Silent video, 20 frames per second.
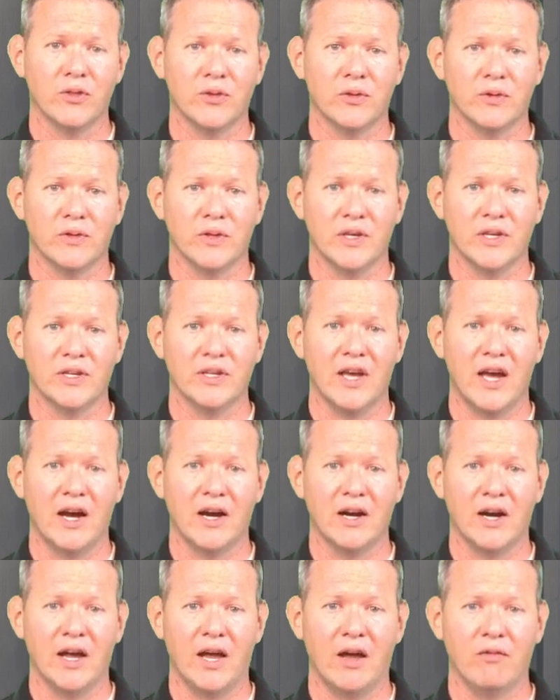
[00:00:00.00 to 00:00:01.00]
gone through the
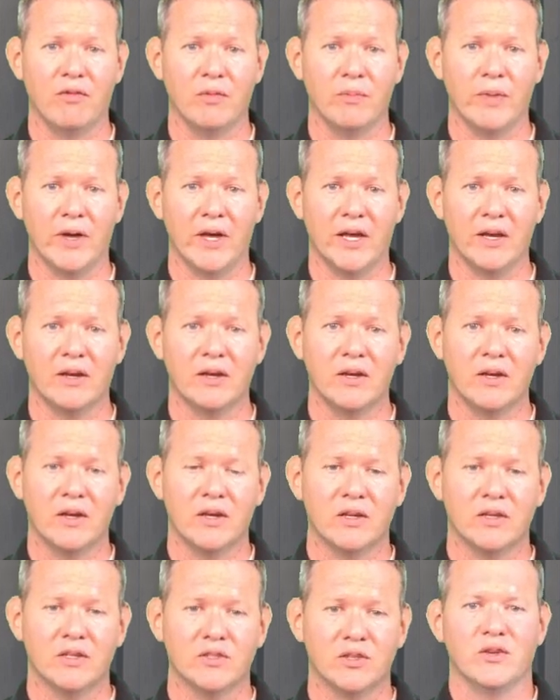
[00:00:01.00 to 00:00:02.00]
entire alphabet.
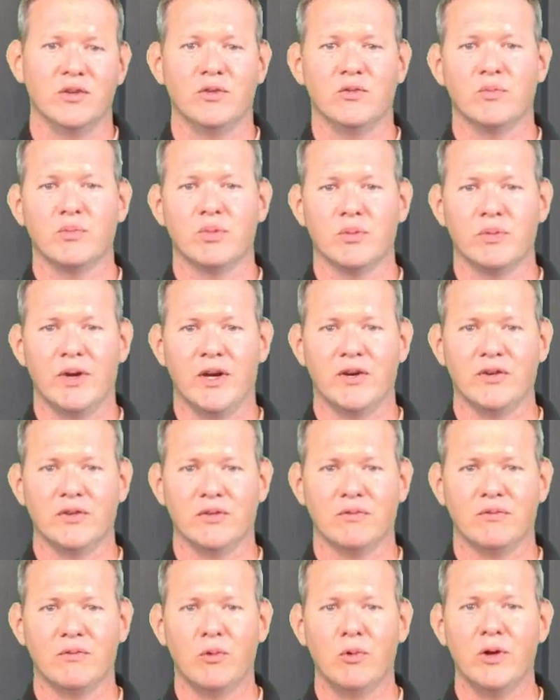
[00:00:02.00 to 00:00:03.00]
So you've
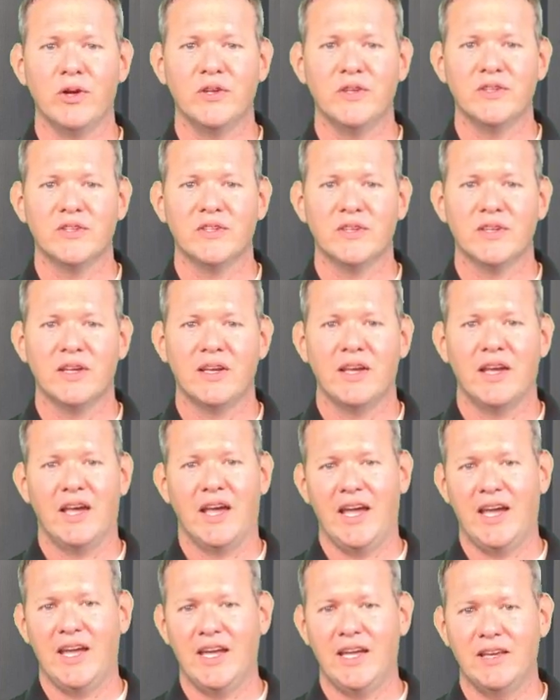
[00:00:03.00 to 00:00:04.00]
prepared your voice
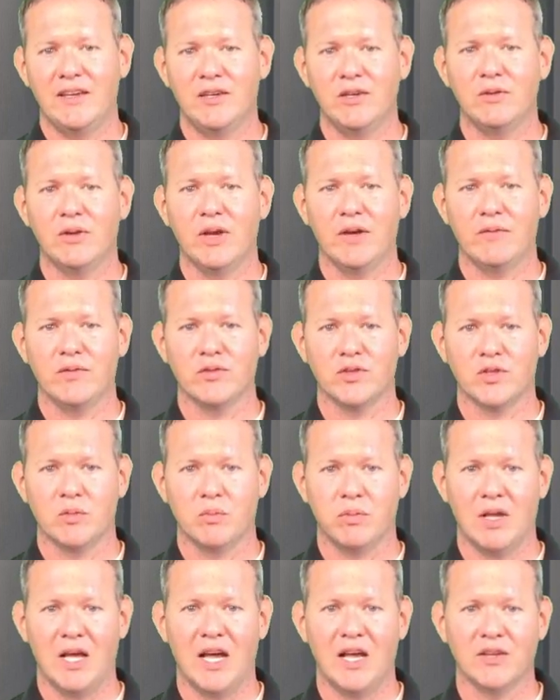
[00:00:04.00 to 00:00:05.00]
and you have your
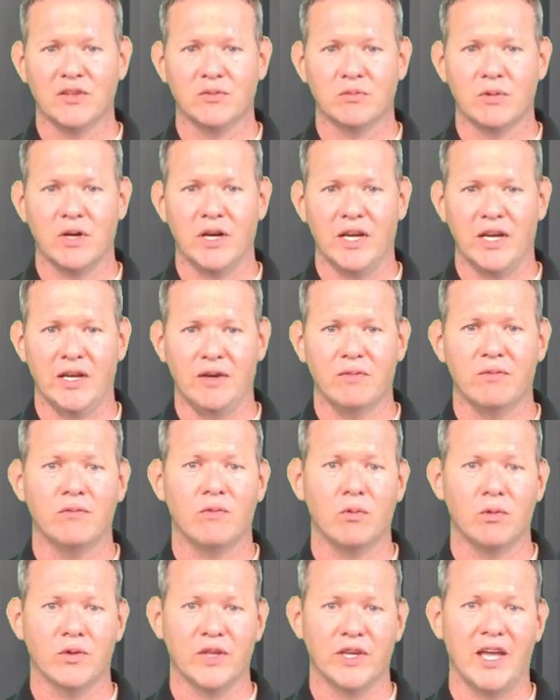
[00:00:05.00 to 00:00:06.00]
supplies ready
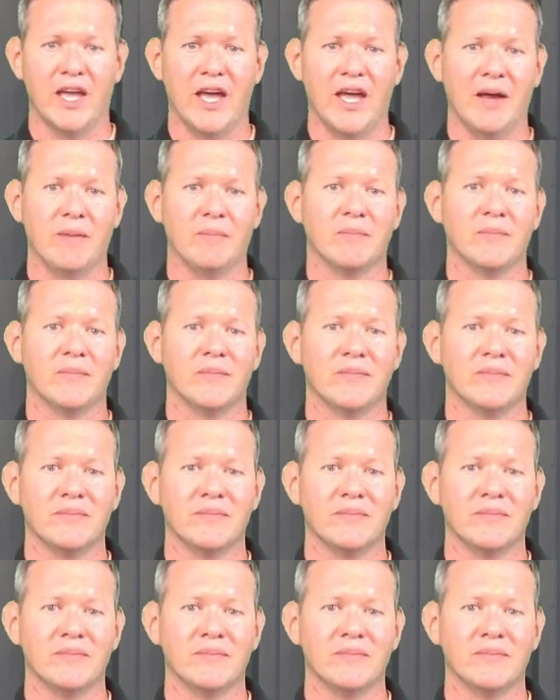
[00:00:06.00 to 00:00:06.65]
for the game.